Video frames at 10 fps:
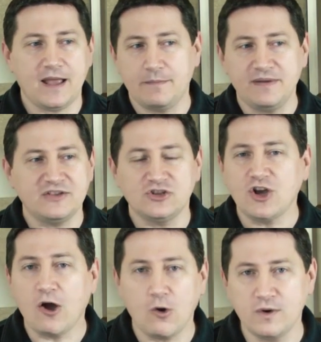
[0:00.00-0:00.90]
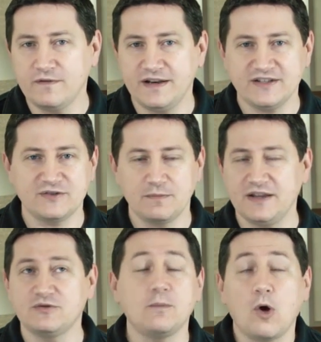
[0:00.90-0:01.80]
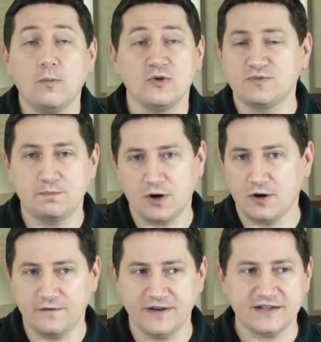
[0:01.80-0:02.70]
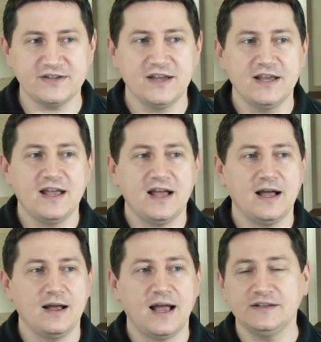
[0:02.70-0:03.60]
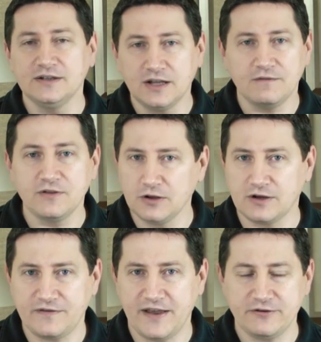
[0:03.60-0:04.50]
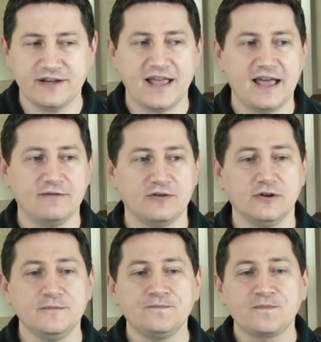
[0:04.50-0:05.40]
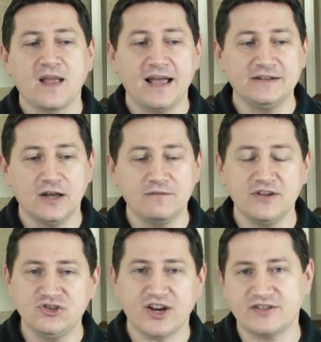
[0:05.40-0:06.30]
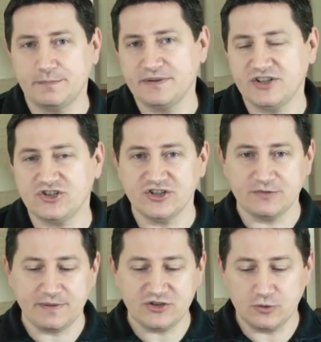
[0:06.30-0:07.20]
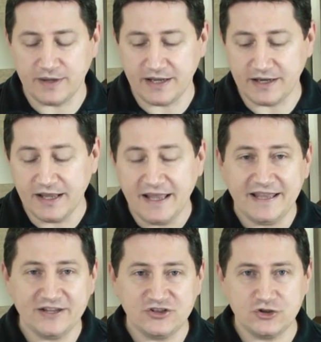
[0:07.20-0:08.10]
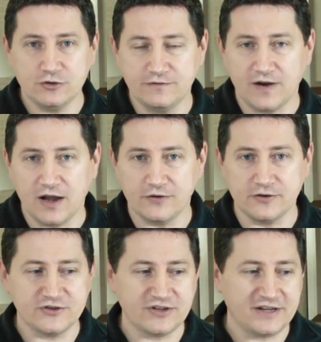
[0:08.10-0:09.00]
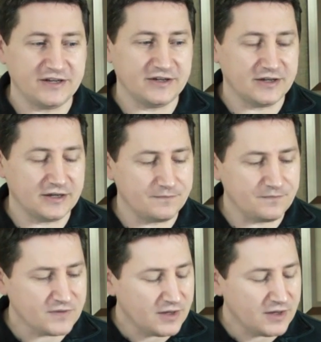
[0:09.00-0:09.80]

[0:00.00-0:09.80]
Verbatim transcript: I mean, the tone of it is is almost perfect. Uh, I love the look of Henry Cavill. I love the juxtapositions between his two fathers in uh,